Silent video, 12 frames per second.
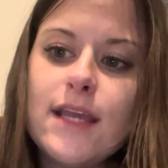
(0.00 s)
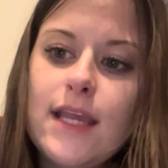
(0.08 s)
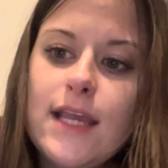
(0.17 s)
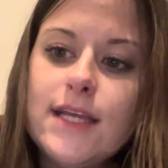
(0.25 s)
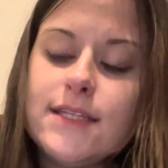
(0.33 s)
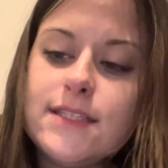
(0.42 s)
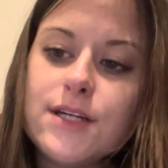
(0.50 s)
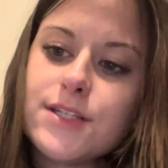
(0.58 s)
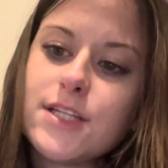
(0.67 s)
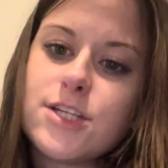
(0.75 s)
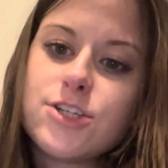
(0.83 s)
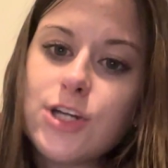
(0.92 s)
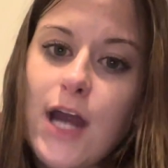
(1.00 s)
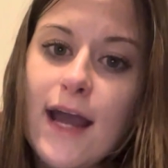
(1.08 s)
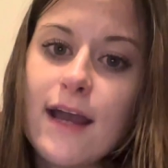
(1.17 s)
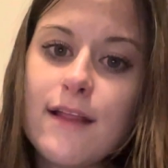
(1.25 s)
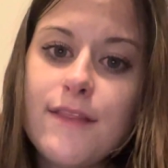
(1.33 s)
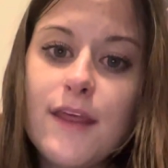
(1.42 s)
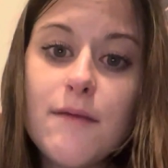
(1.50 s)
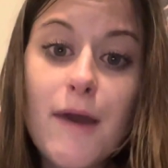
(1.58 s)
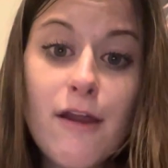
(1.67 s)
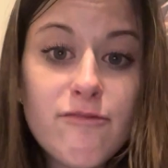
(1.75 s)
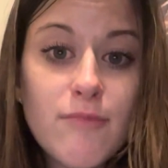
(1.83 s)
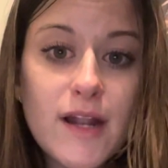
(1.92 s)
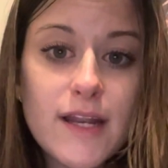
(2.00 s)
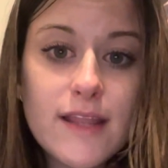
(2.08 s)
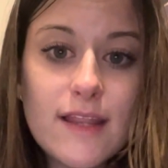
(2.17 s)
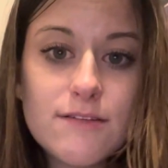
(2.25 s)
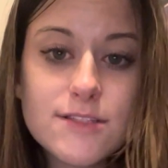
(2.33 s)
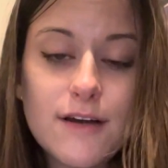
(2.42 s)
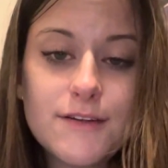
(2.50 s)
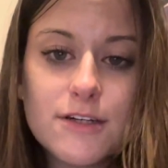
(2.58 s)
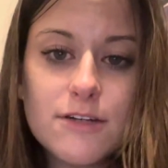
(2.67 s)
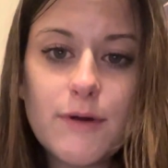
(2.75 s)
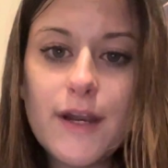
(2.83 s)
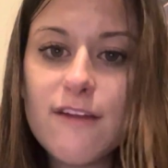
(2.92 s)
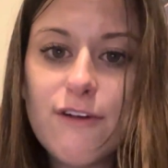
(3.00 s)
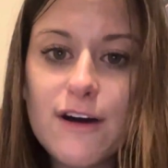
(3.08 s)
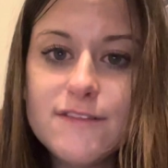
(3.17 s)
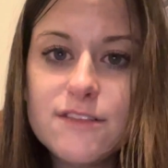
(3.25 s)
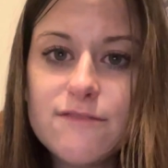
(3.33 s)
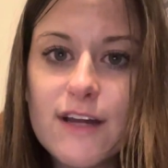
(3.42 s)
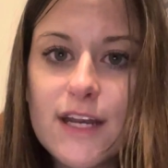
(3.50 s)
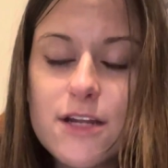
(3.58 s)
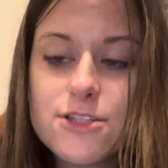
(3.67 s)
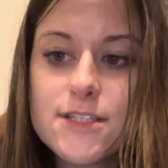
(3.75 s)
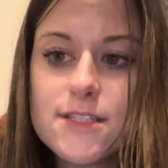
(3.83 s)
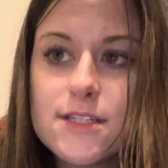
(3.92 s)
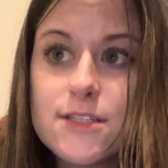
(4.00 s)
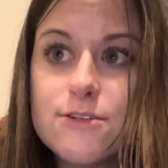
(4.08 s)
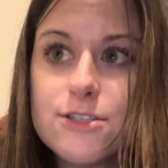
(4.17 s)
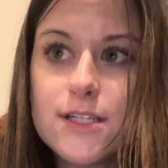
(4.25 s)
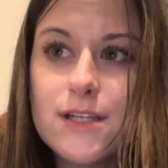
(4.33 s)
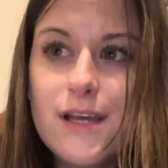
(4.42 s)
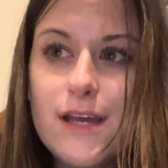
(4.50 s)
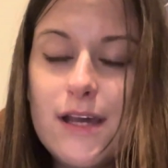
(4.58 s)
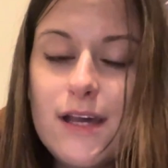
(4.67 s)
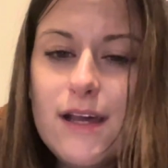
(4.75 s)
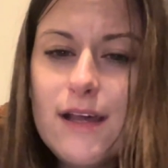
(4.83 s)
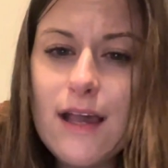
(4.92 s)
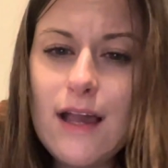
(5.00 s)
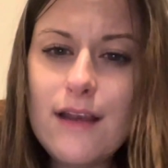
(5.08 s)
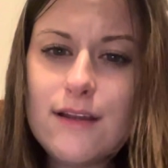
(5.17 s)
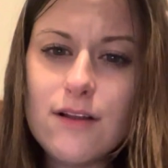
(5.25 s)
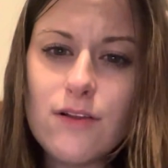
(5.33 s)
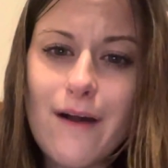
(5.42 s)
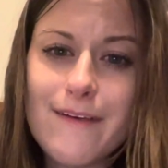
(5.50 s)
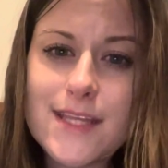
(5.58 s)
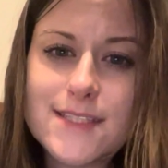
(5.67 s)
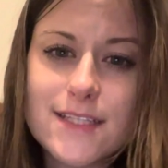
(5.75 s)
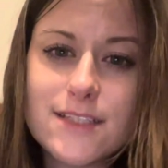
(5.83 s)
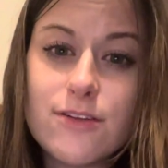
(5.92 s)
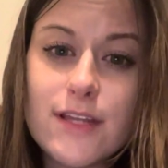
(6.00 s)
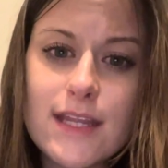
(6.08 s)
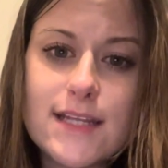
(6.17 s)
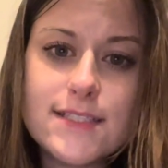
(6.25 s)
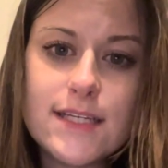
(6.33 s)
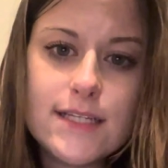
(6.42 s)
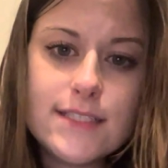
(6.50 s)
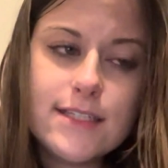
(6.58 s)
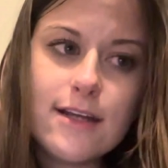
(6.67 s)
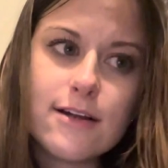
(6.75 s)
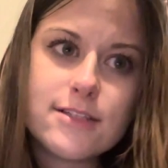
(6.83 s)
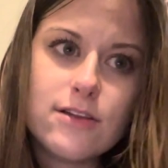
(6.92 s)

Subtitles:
easier to track the amount of money that was laundered when it involves a financial institution. And along with this, I do think it is easier to